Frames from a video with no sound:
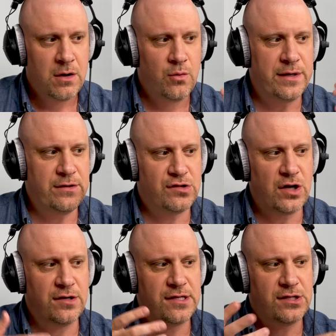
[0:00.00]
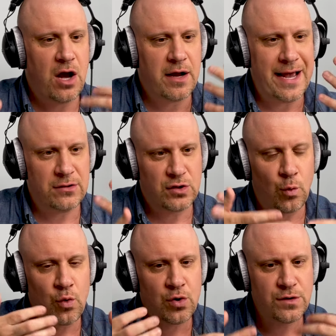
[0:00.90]
Yeah. When you start to talk out the
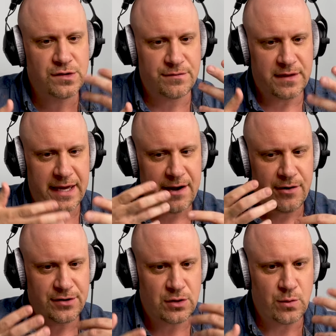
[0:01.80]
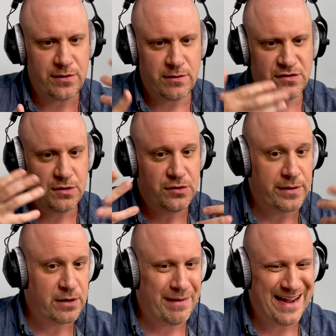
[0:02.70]
words of the character, whether it's you're
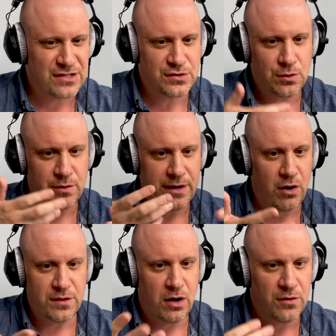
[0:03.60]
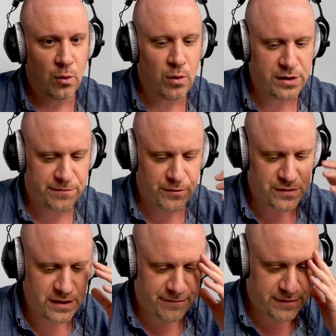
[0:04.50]
doing your backstory, all the wonderful
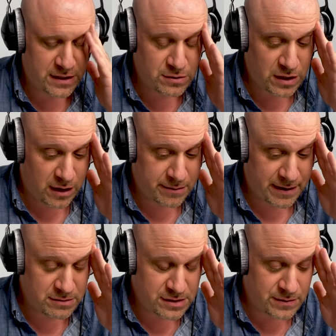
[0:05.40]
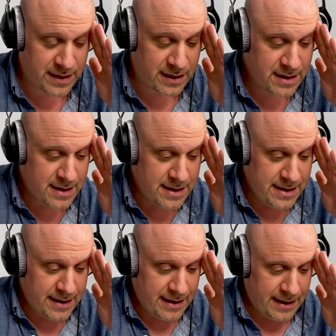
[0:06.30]
stuff that you talk about doing,
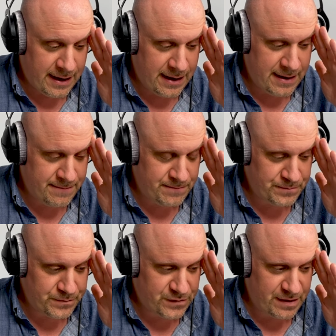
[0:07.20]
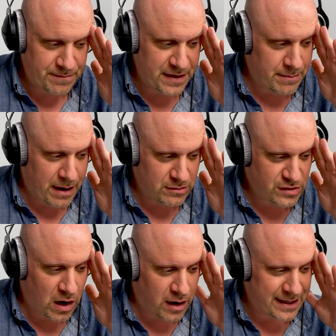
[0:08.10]
something about
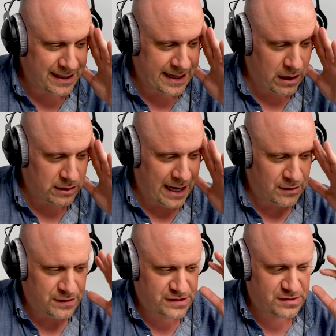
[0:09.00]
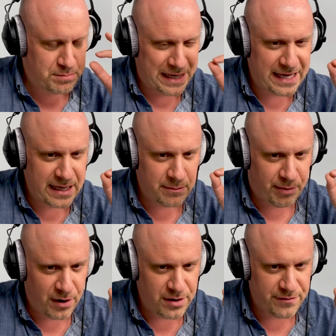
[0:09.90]
talking it out loud, the speaking
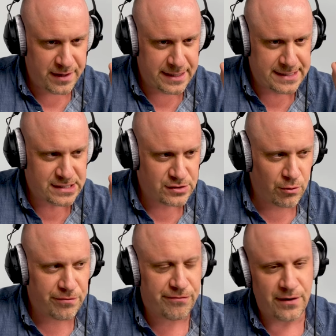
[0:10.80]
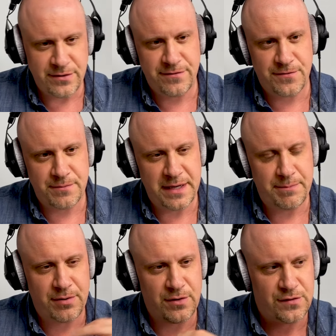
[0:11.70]
part of it is so fun for me
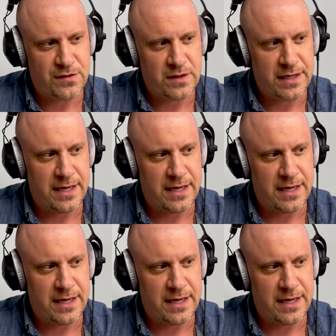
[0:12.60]
personally.